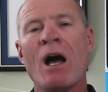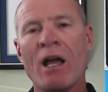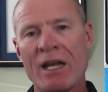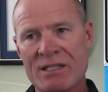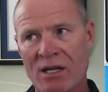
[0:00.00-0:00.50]

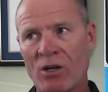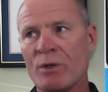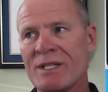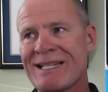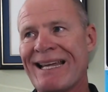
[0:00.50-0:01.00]
as I
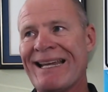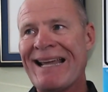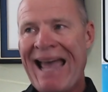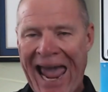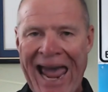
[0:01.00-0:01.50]
always say,
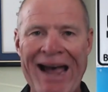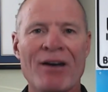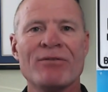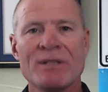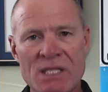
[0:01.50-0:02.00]

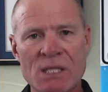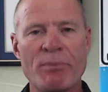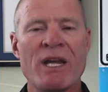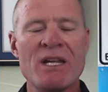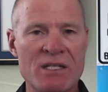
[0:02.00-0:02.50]
have
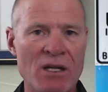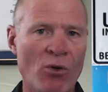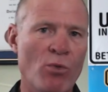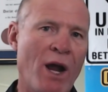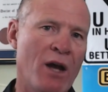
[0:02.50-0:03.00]
space
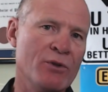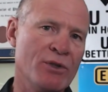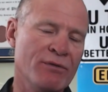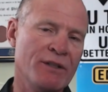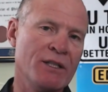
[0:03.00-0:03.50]
around
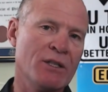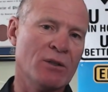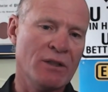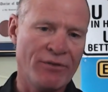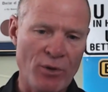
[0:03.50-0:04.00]
your
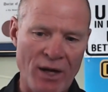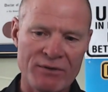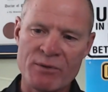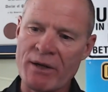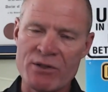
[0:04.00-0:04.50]
vehicle. If you
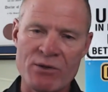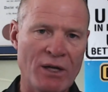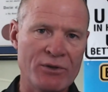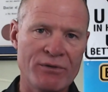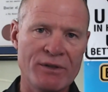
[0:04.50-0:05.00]
have space
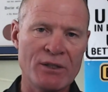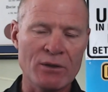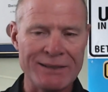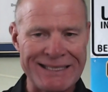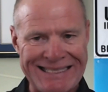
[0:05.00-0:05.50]
around your
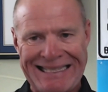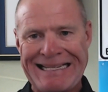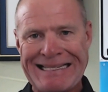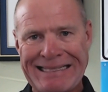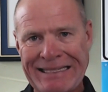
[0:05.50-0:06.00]
vehicle, it's
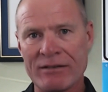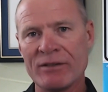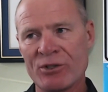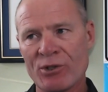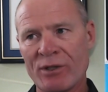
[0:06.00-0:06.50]
less
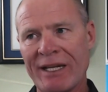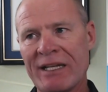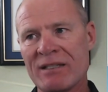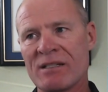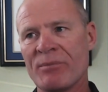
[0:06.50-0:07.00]
likely that you're going to
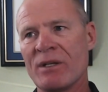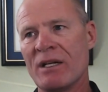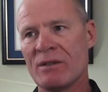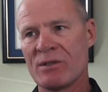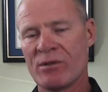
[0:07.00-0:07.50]
hit something
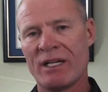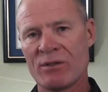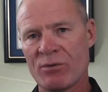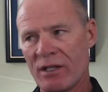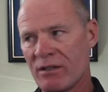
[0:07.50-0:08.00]
else. So
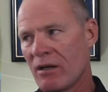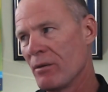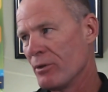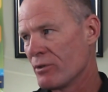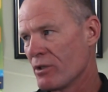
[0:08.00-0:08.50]
that's what I
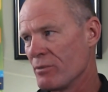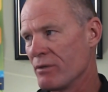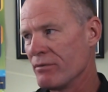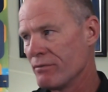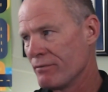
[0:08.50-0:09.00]
talk about in terms
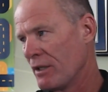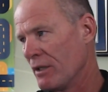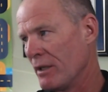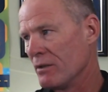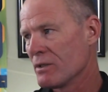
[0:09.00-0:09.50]
of
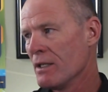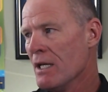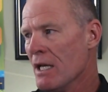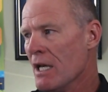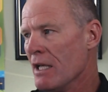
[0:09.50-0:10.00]
fundamentals.
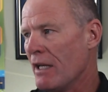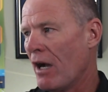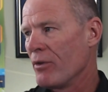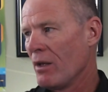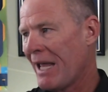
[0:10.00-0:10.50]

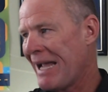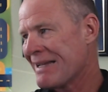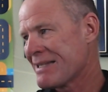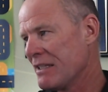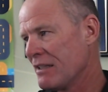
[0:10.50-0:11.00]
Now, the
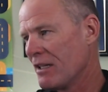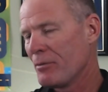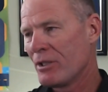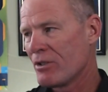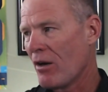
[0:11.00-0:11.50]
last thing that I'm
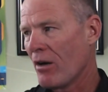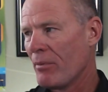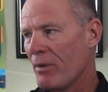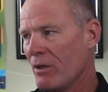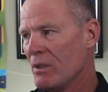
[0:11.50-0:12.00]
going to talk
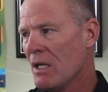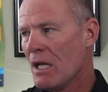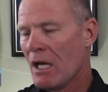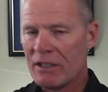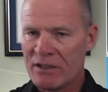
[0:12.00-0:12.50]
about,
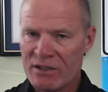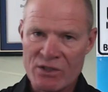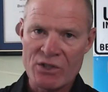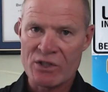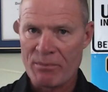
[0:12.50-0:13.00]
and this
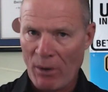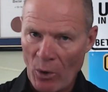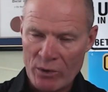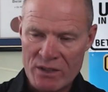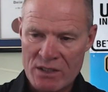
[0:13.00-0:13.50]
is just a
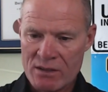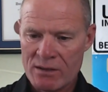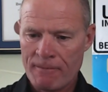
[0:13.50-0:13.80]
bonus